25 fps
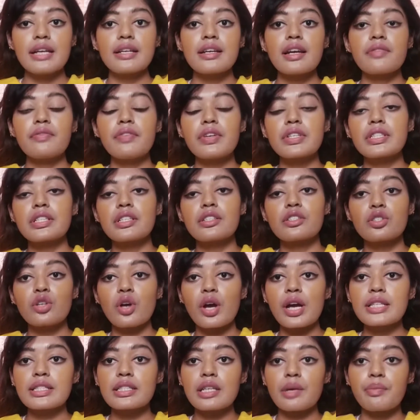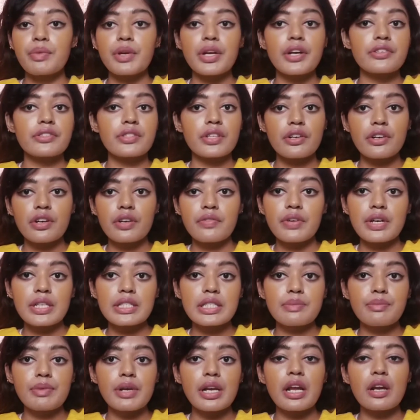Netflix's choice appears
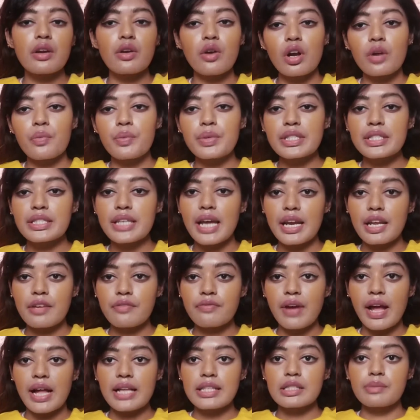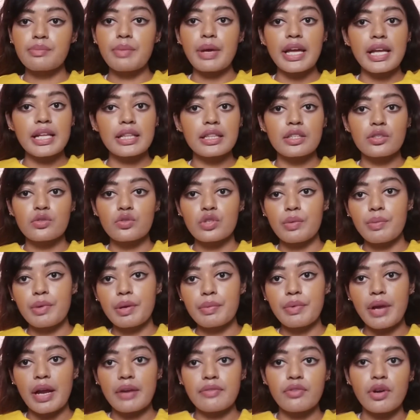irreversible, notwithstanding fans begging the
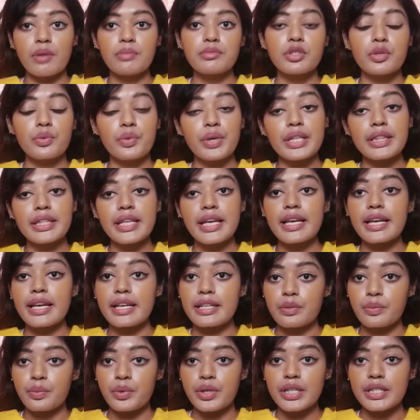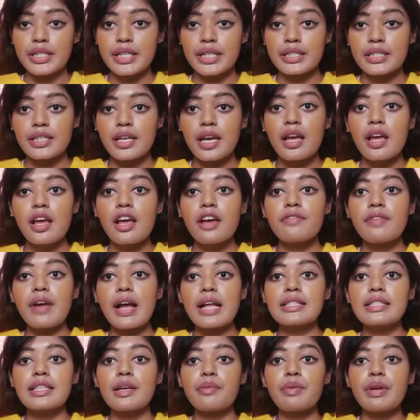streaming platform to rethink its verdict.
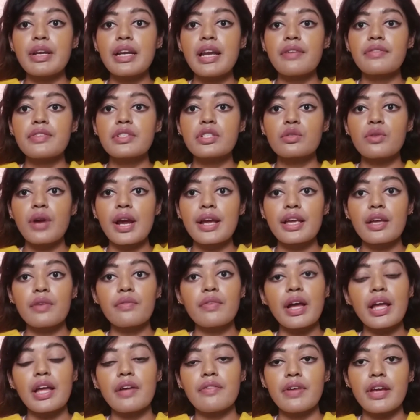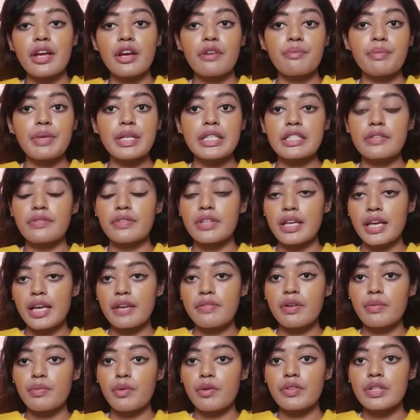Fans have been left striking by way of means of the
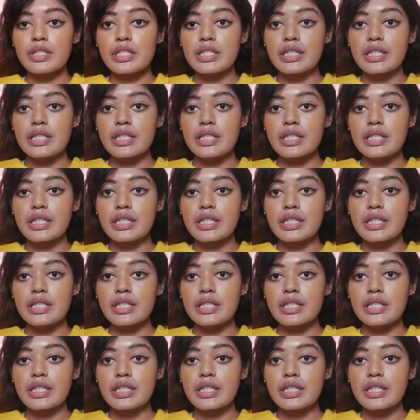give-up of the